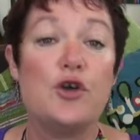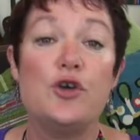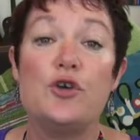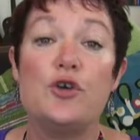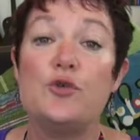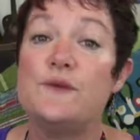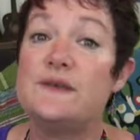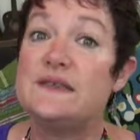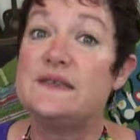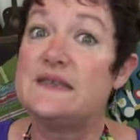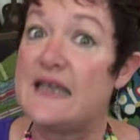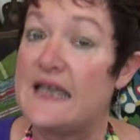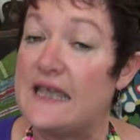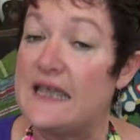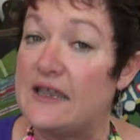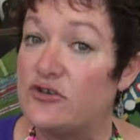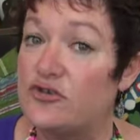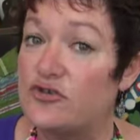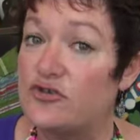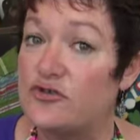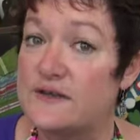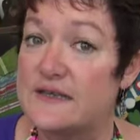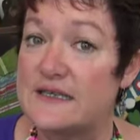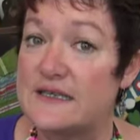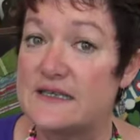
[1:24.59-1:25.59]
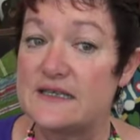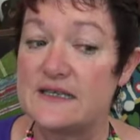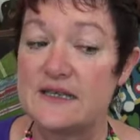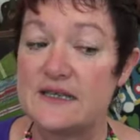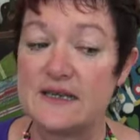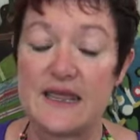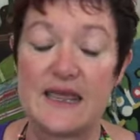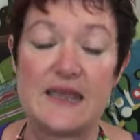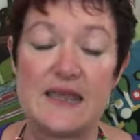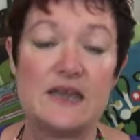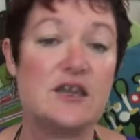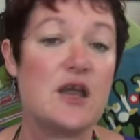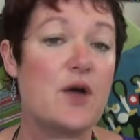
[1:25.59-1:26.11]
who is
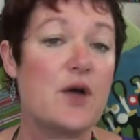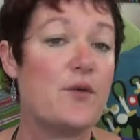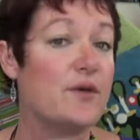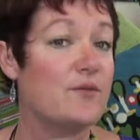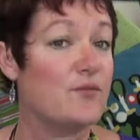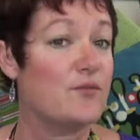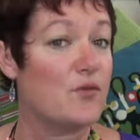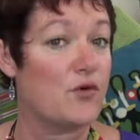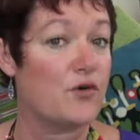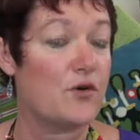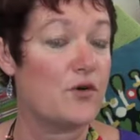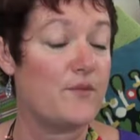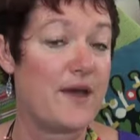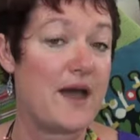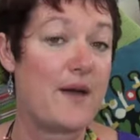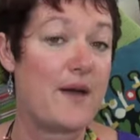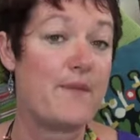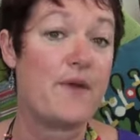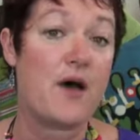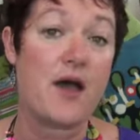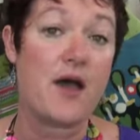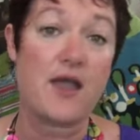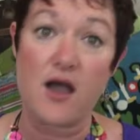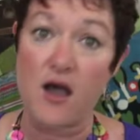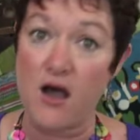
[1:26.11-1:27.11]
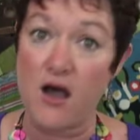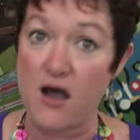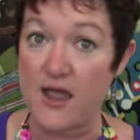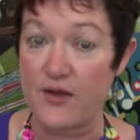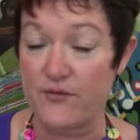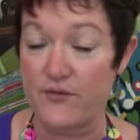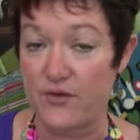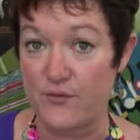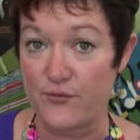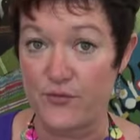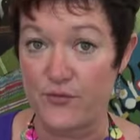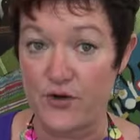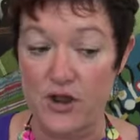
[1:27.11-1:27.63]
interested in knowing more about my
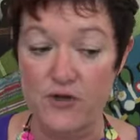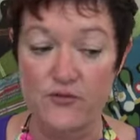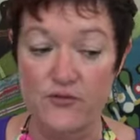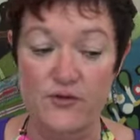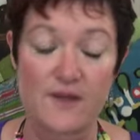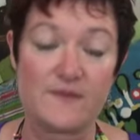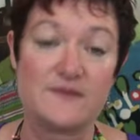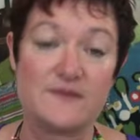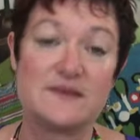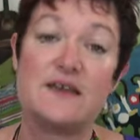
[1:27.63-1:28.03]
higher end program,